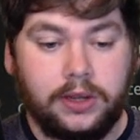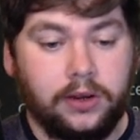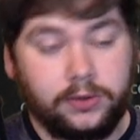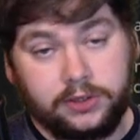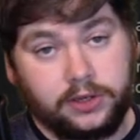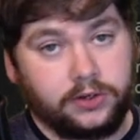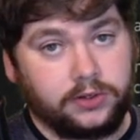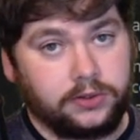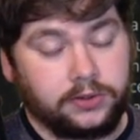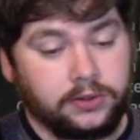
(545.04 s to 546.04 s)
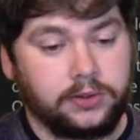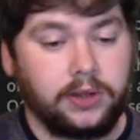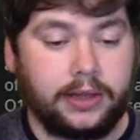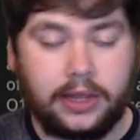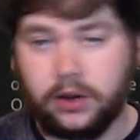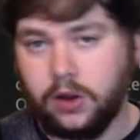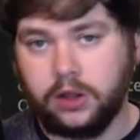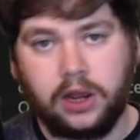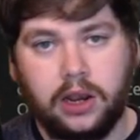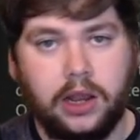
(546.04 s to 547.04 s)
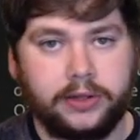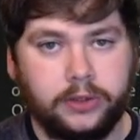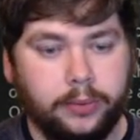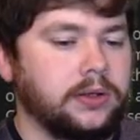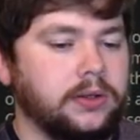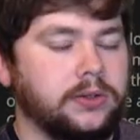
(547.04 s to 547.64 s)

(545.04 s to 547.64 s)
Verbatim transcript: hallucinations and that all kind of lines up.